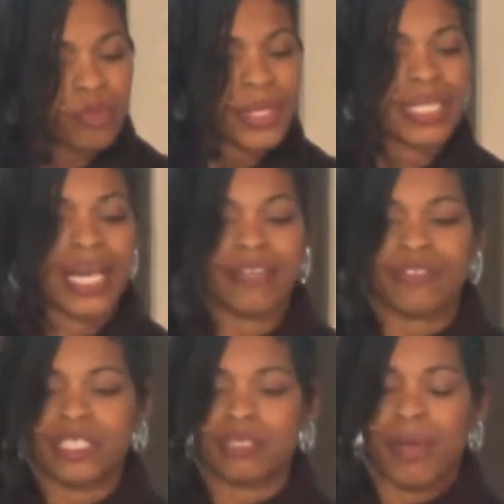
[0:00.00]
me a lot of
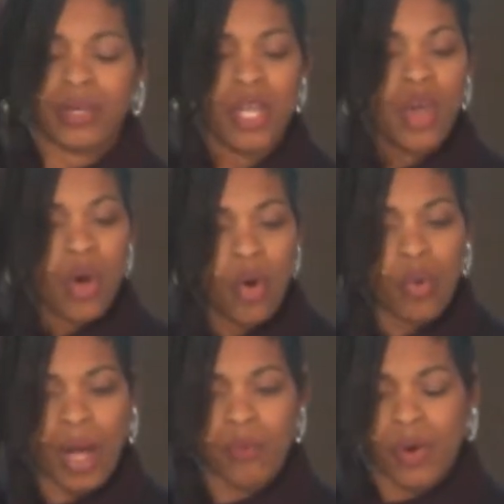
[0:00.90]
things about who
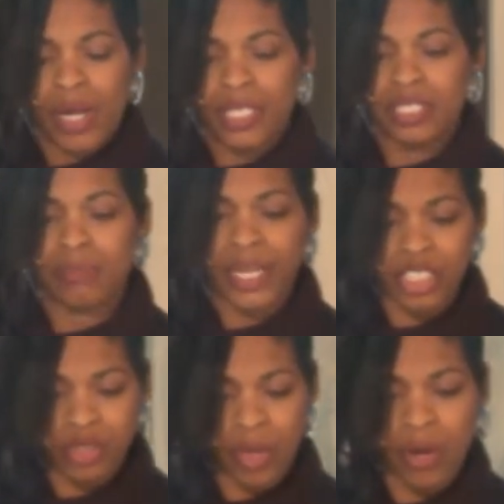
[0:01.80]
I was, my
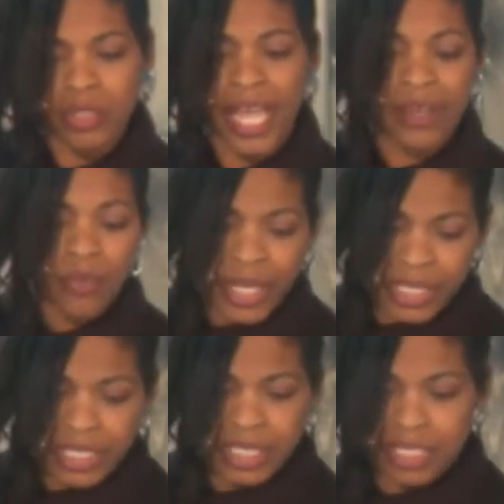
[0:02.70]
strong and
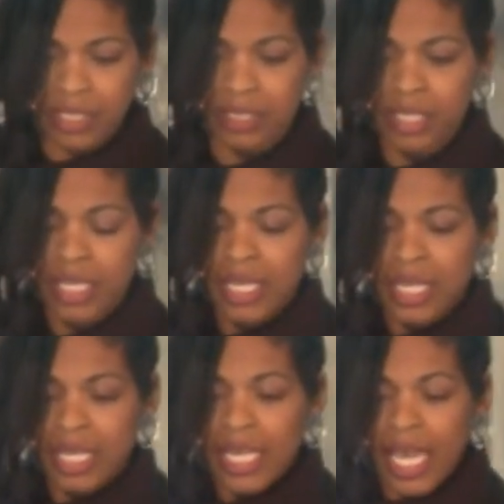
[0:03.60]
weaknesses.
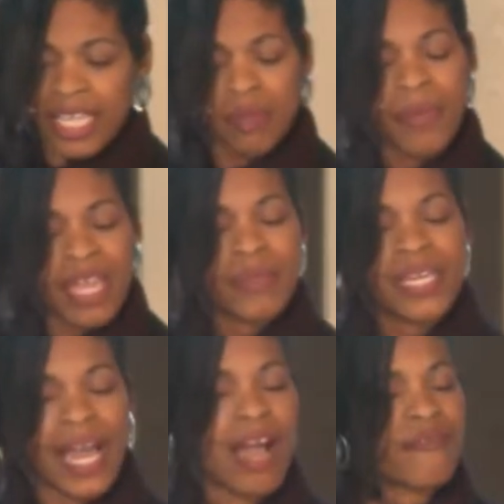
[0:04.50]
And it made me
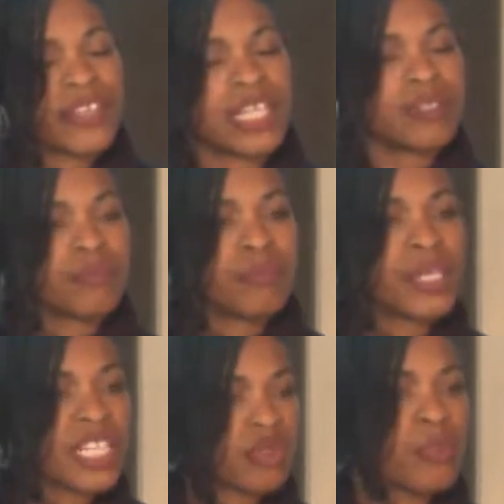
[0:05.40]
confident
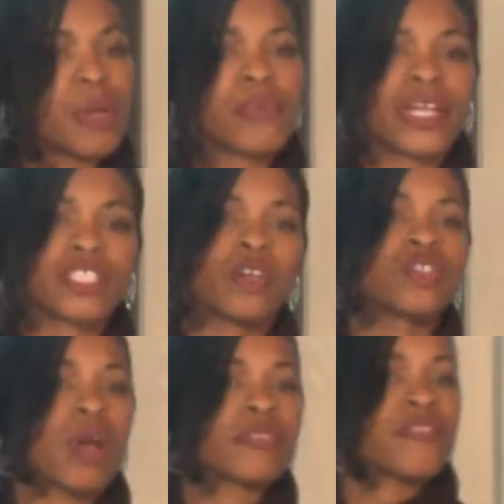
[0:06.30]
because remember, I told
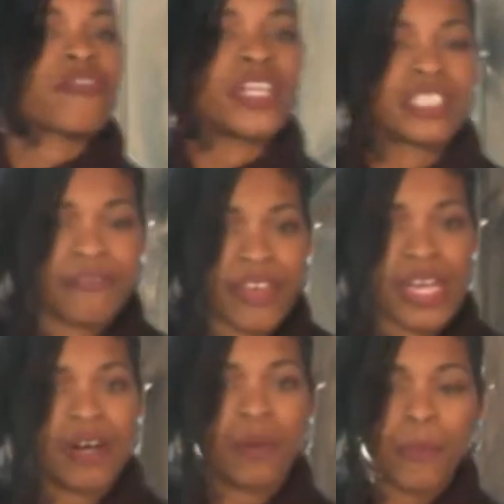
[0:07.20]
you I was afraid to
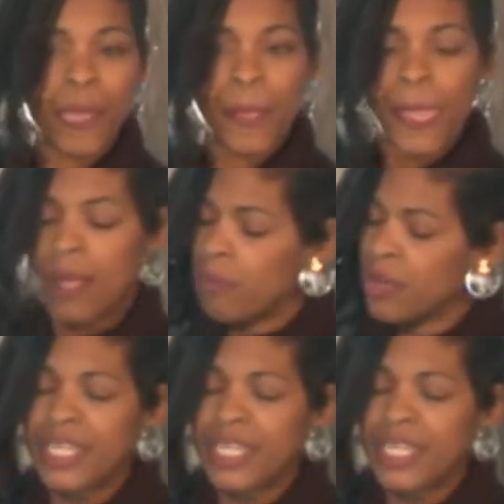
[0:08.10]
fail. Well,